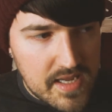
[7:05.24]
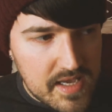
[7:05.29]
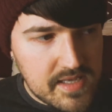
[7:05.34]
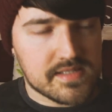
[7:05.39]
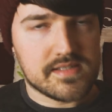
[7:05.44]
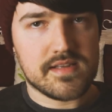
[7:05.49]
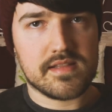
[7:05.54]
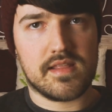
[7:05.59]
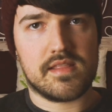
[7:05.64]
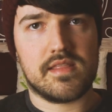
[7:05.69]

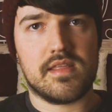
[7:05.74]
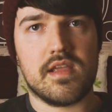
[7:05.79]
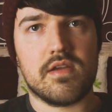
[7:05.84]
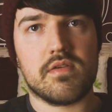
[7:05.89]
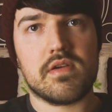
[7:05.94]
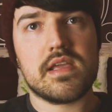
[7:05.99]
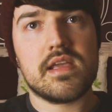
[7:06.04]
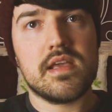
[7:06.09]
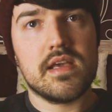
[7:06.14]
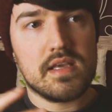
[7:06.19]
tested the
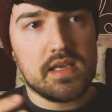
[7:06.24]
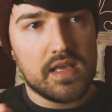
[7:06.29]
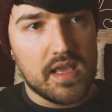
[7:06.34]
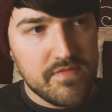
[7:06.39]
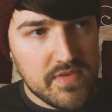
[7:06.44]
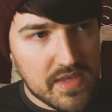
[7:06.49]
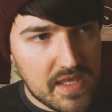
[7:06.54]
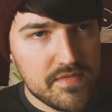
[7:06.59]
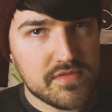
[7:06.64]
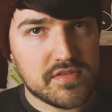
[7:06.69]
theory.
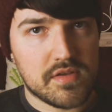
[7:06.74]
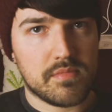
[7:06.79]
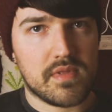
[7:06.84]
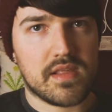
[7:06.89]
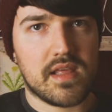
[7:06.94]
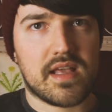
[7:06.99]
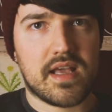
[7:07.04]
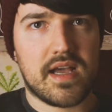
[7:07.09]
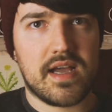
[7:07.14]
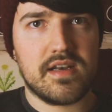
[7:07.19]
If you give
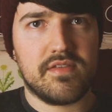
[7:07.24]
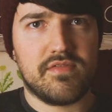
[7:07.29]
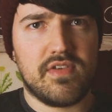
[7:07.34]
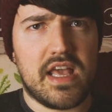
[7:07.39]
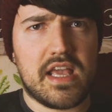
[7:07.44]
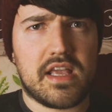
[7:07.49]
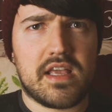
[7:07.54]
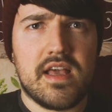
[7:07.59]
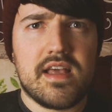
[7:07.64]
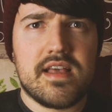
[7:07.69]
something a kind of
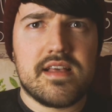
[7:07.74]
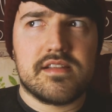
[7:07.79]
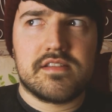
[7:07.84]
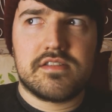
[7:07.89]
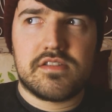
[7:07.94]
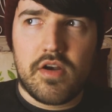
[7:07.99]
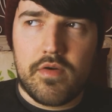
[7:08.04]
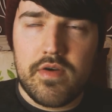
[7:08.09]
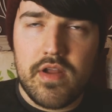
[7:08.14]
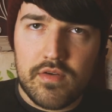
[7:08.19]
like
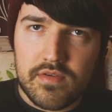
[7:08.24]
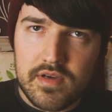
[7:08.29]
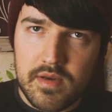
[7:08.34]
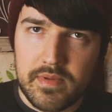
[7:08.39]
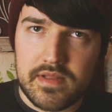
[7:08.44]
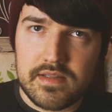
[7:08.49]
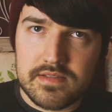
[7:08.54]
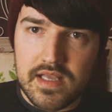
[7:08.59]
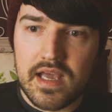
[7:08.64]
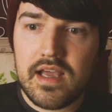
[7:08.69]

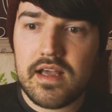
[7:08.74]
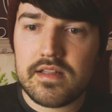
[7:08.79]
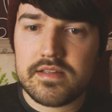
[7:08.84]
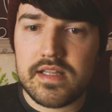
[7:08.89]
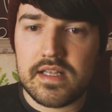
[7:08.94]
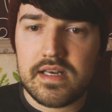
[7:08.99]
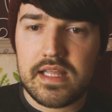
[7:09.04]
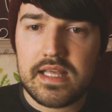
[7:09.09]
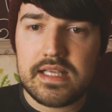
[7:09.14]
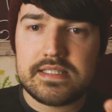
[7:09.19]
stereotypical title
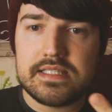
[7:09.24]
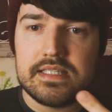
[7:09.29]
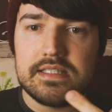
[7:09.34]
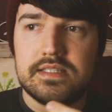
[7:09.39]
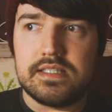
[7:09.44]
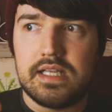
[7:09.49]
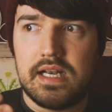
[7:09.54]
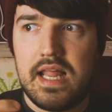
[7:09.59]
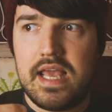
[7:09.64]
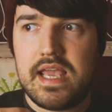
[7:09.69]
that links
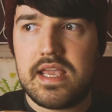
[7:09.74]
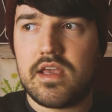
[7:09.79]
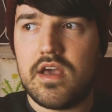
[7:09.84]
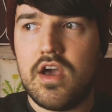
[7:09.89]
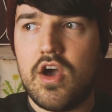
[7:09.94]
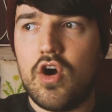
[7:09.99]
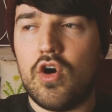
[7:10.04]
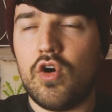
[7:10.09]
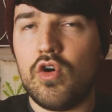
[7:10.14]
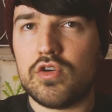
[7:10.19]
into like
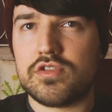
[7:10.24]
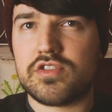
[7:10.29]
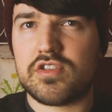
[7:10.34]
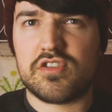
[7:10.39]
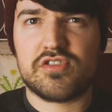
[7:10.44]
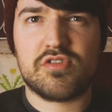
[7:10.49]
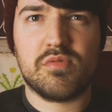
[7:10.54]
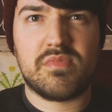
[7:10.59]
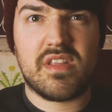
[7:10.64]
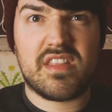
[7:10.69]
us,
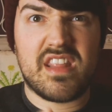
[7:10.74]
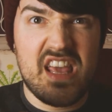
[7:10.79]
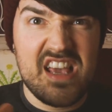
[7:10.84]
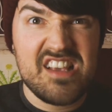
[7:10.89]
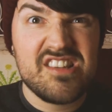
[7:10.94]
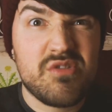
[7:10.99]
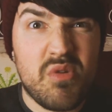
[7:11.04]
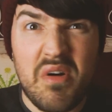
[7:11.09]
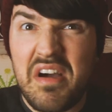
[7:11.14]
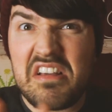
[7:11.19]
or something that
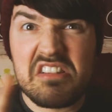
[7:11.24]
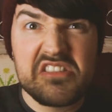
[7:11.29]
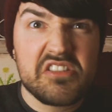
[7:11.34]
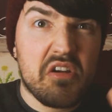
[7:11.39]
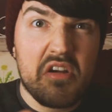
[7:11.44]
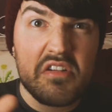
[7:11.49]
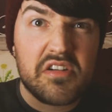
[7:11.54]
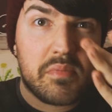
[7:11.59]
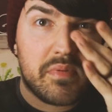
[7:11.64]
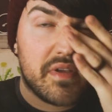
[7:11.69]
is quite
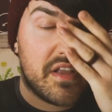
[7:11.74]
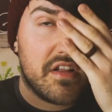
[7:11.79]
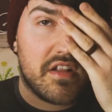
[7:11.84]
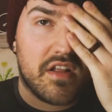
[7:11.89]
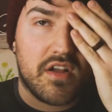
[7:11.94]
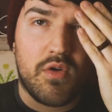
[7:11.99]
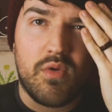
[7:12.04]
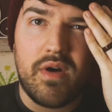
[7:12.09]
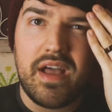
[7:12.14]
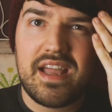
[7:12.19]

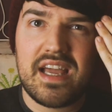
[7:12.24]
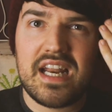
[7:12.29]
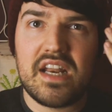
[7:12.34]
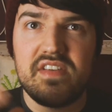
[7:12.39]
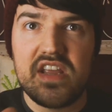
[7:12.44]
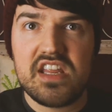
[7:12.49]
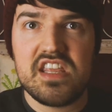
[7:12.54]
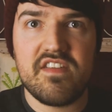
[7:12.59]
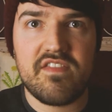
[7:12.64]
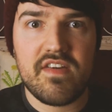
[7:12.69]
stereotypical and quite kind
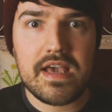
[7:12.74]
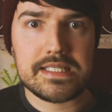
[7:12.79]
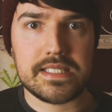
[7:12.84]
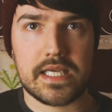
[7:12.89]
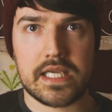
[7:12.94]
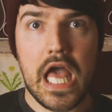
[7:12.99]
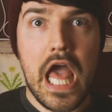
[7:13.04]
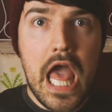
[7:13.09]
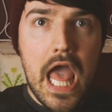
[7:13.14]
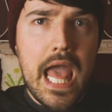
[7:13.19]
of in your face,
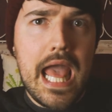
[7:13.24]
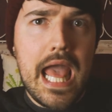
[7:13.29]
like